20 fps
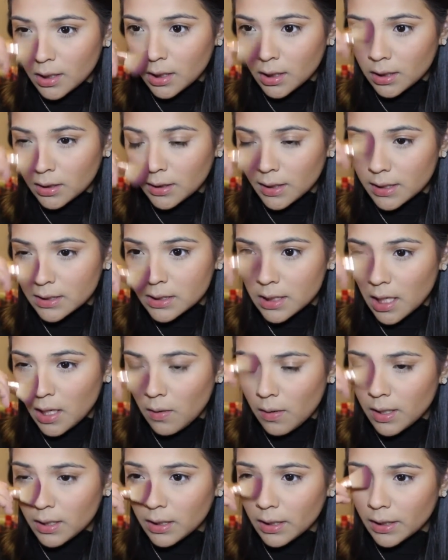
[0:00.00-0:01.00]
and that's
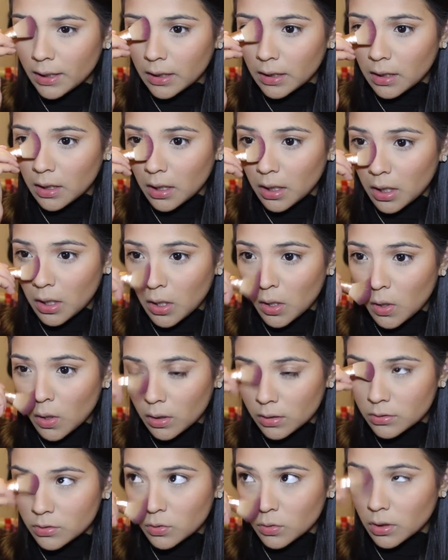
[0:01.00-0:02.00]
how I like
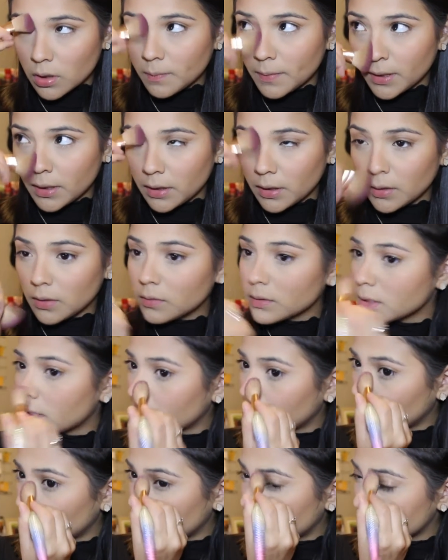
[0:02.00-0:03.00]
contour my nose,
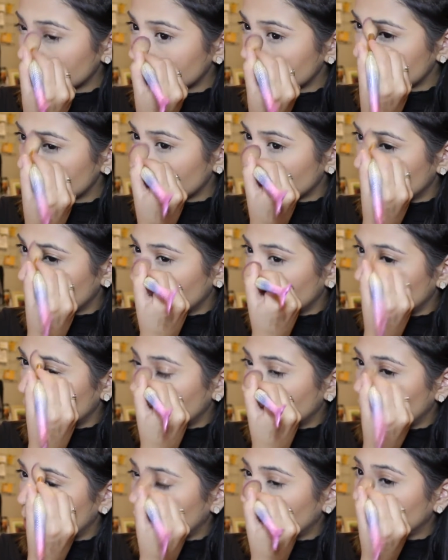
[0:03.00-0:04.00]
I guess.
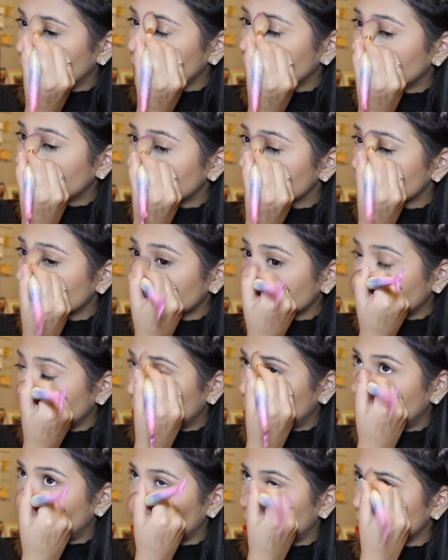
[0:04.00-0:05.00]
I mean, it's not the
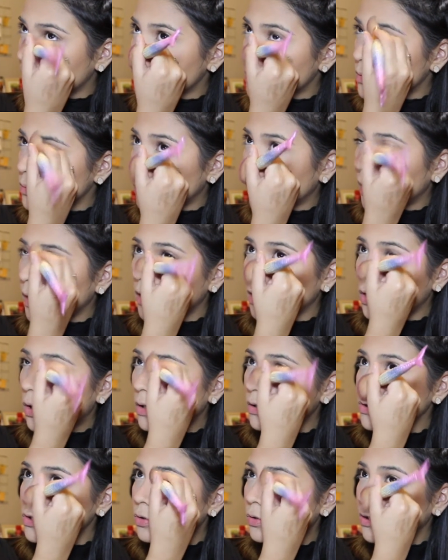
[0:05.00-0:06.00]
best way of
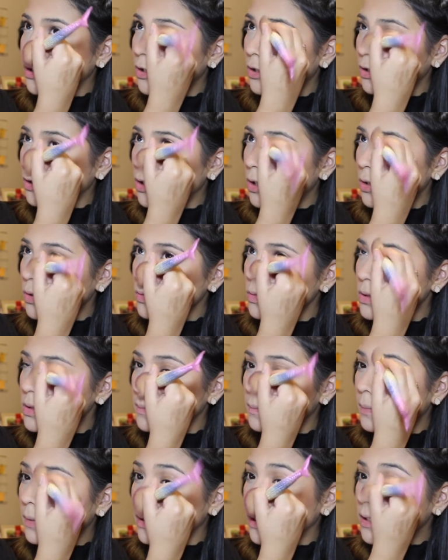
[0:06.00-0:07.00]
contouring your nose,
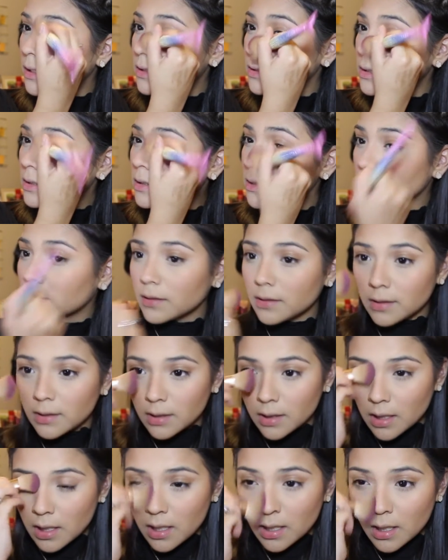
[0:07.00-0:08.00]
but
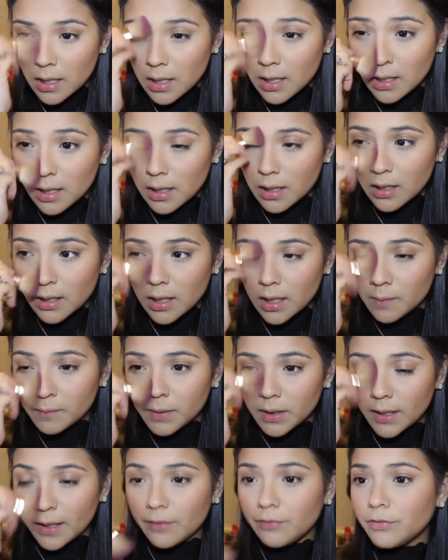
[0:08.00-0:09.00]
I
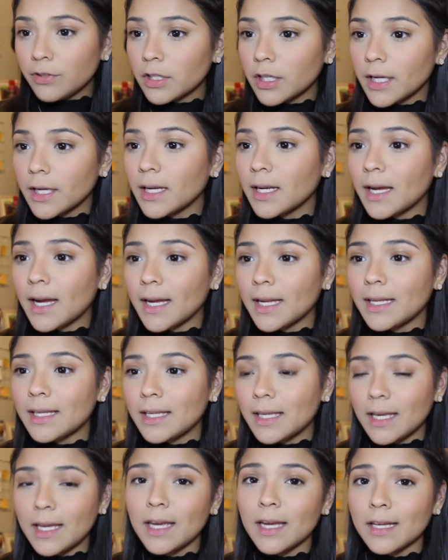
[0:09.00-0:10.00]
mean, I feel like I
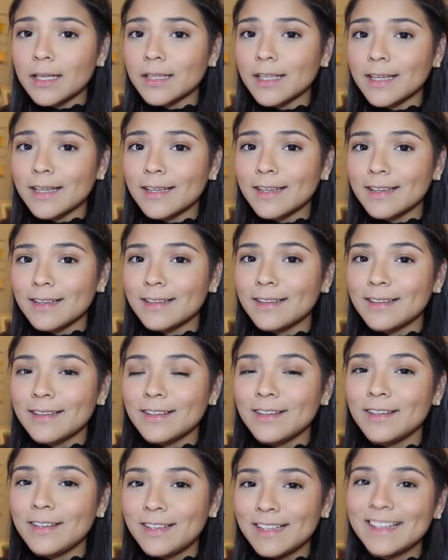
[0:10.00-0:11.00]
can't like
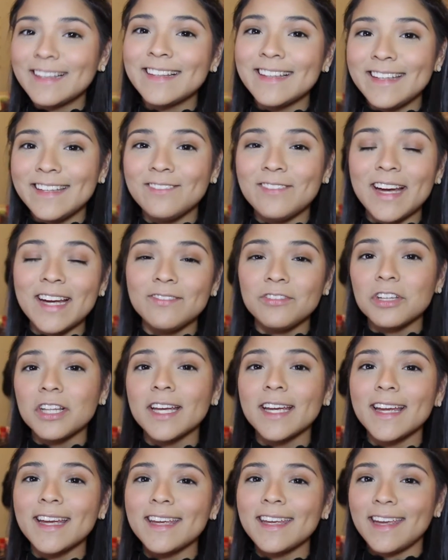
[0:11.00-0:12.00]
leave. I feel
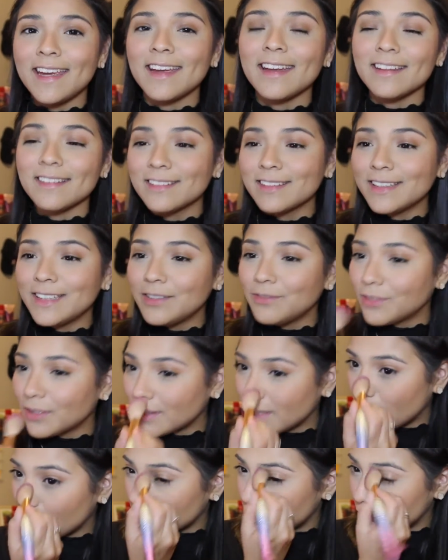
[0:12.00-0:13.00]
like I can't leave
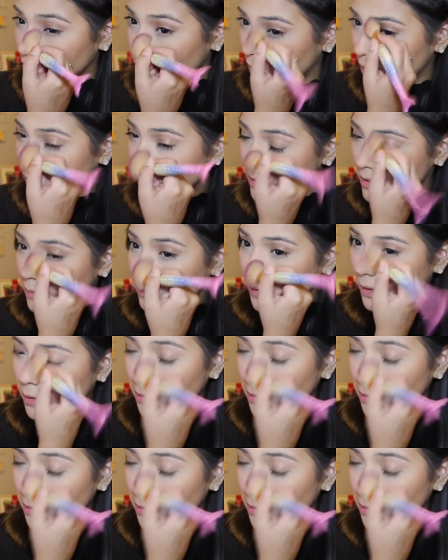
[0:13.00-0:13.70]
without doing this to my